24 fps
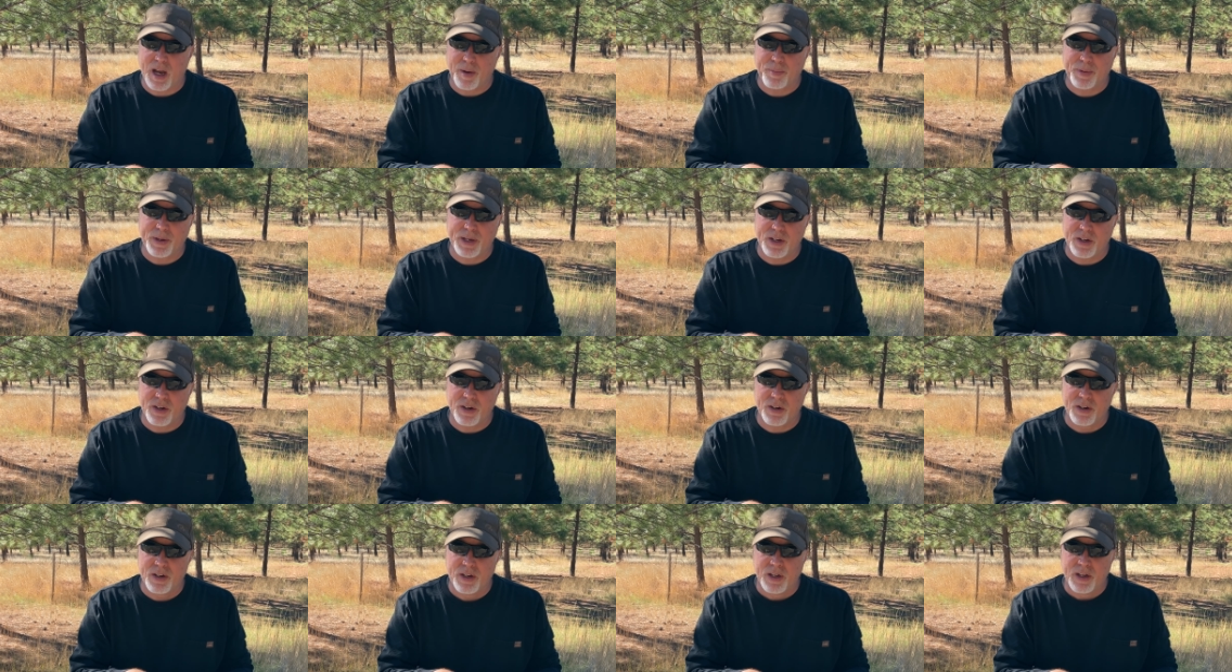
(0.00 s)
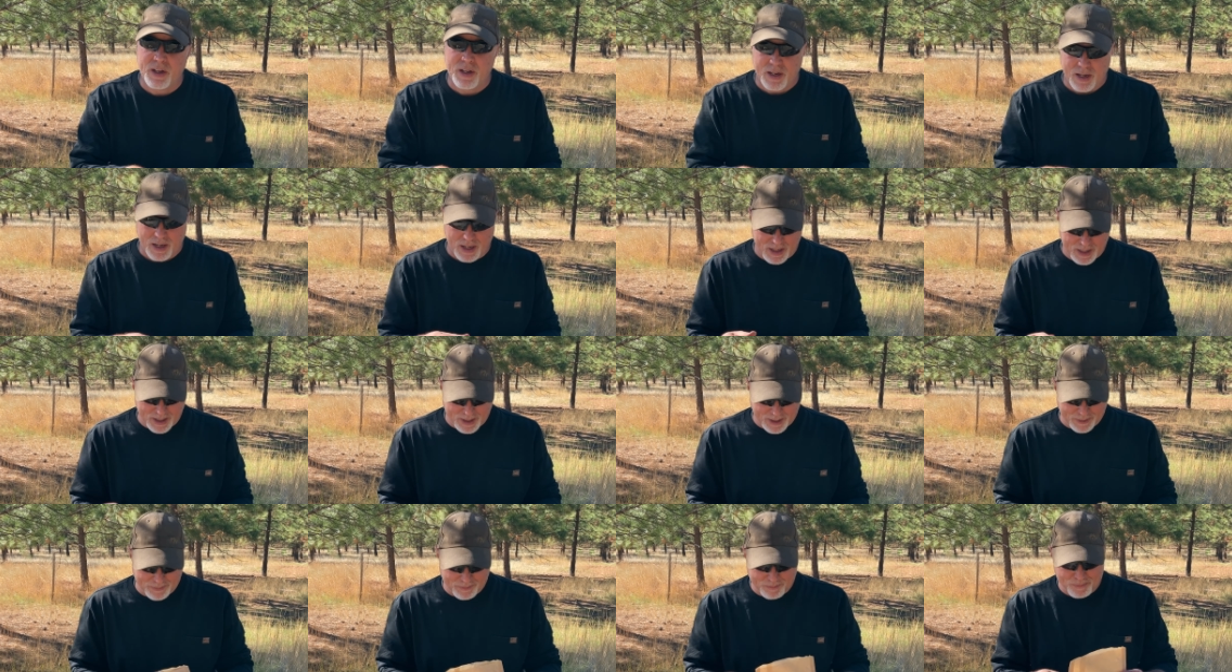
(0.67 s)
here,
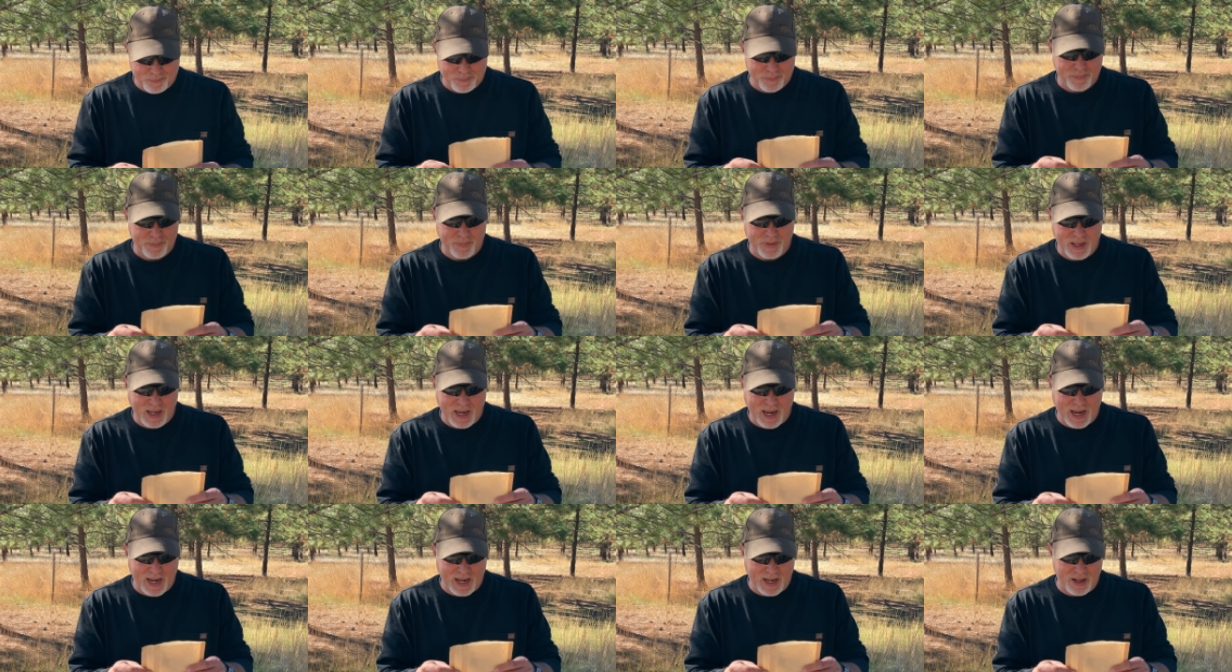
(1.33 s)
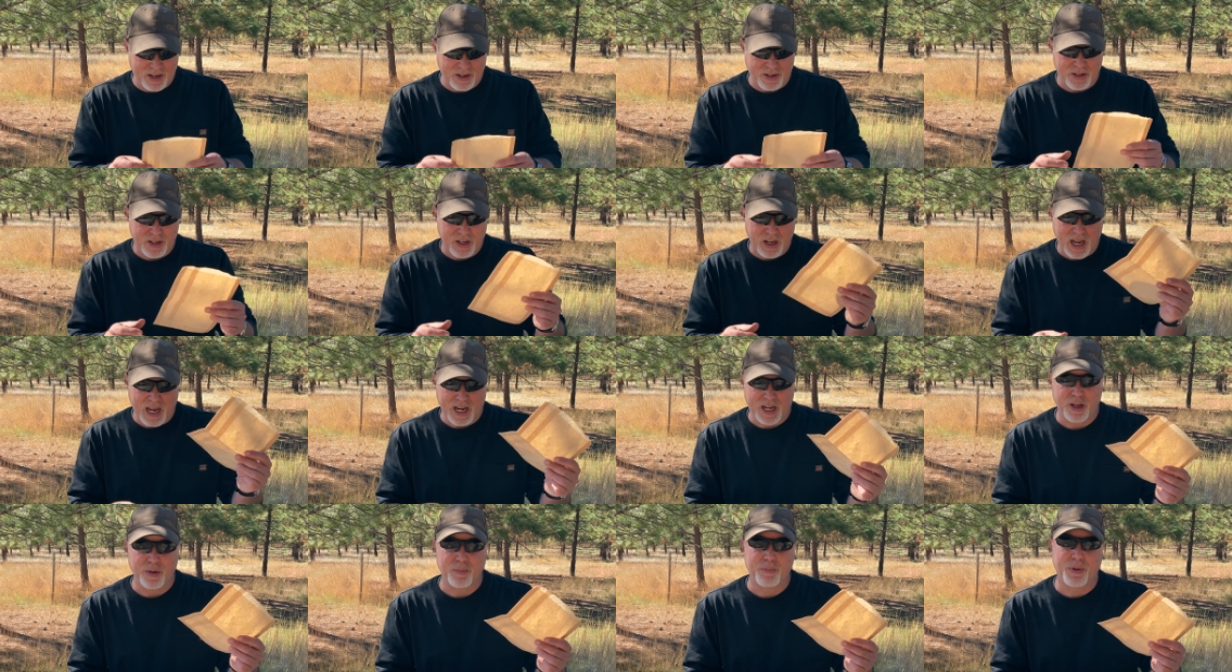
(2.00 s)
and I
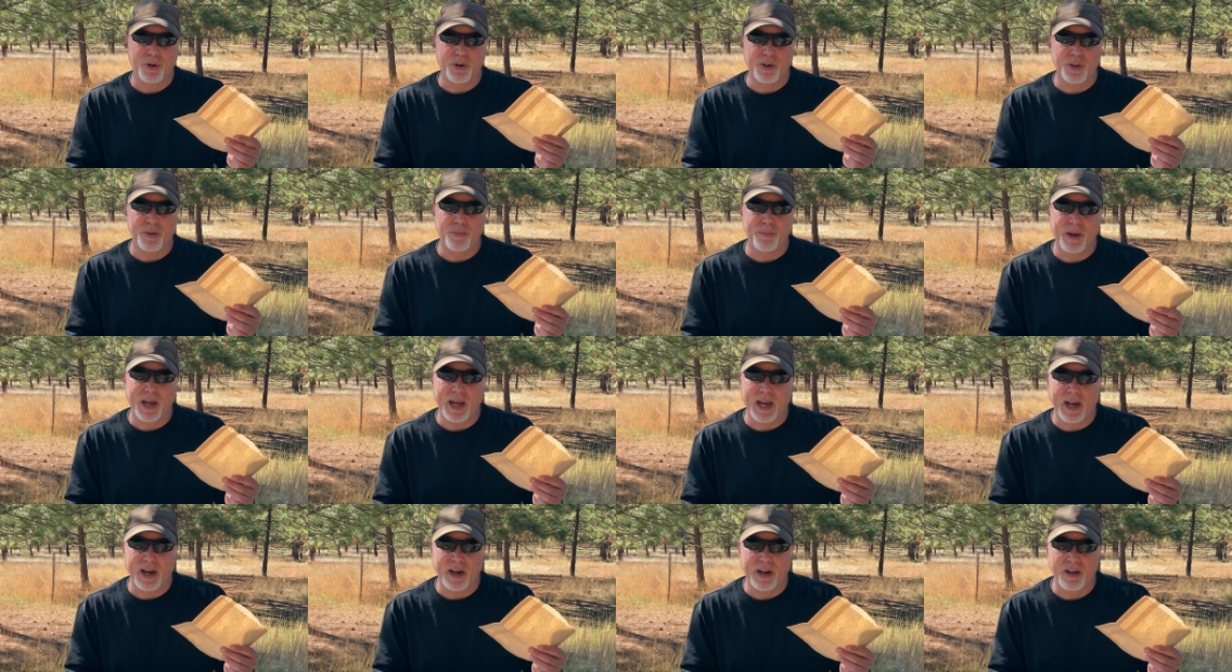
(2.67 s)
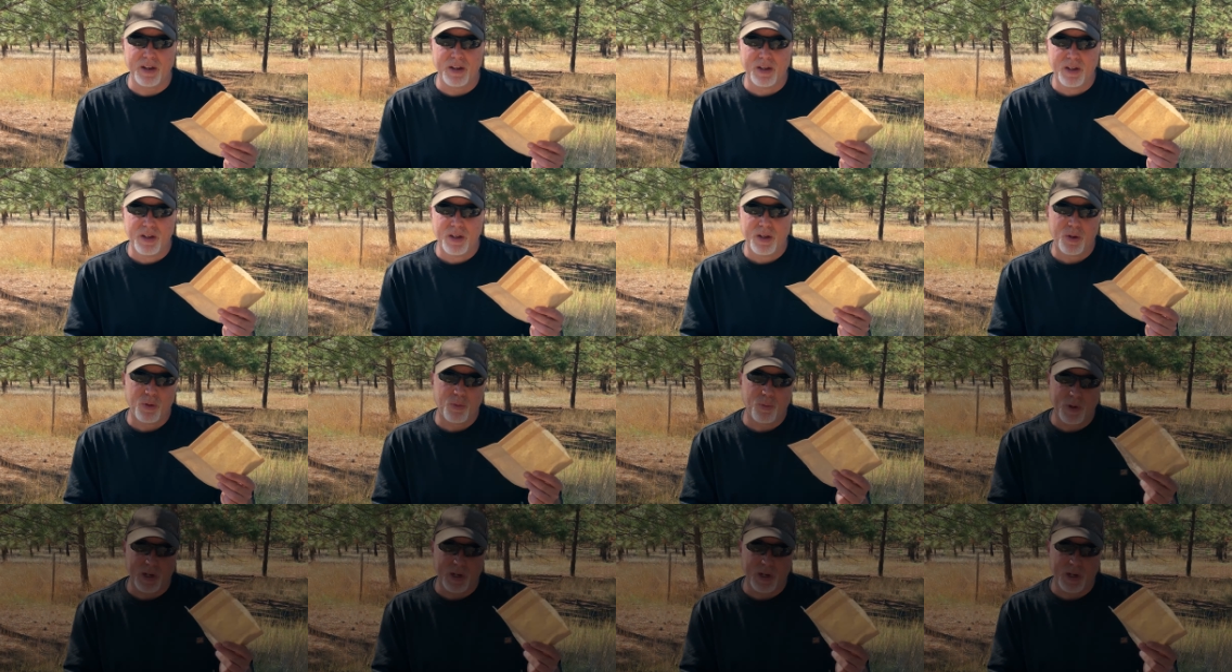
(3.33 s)
can burn the bag when